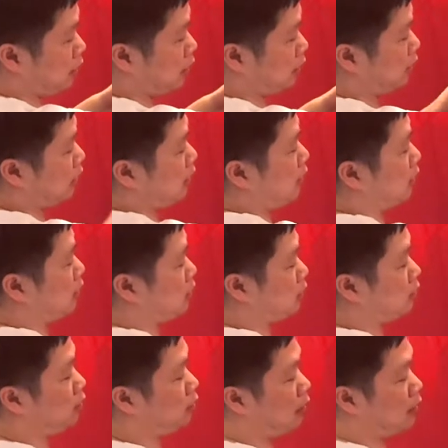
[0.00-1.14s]
on the
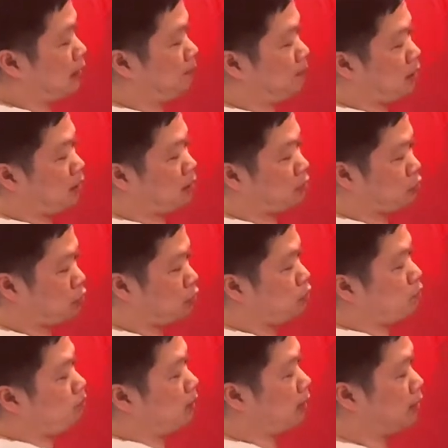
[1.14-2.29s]
collar, um, on the
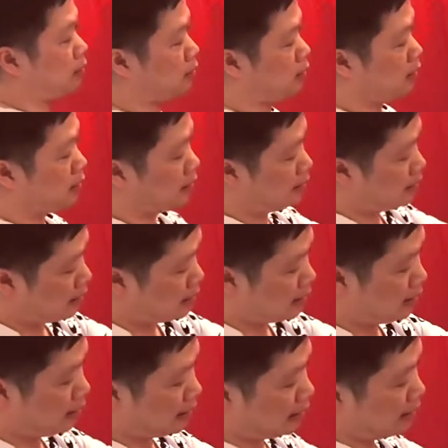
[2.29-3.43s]
shoulder blades,
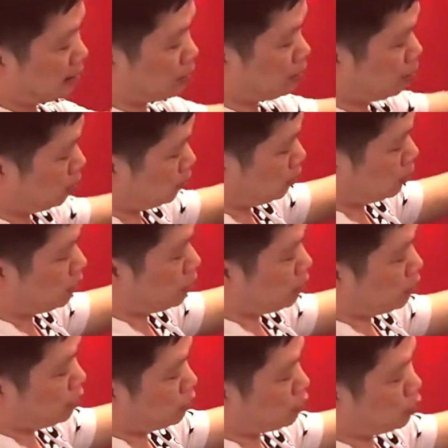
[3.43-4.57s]
and then
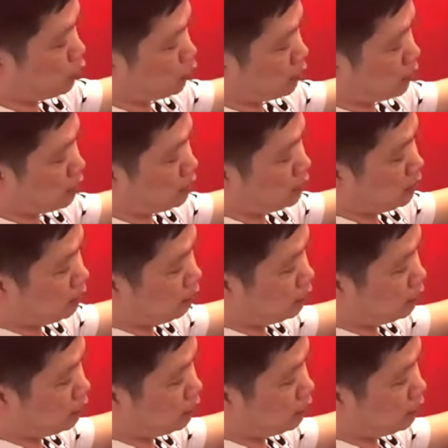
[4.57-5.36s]
two third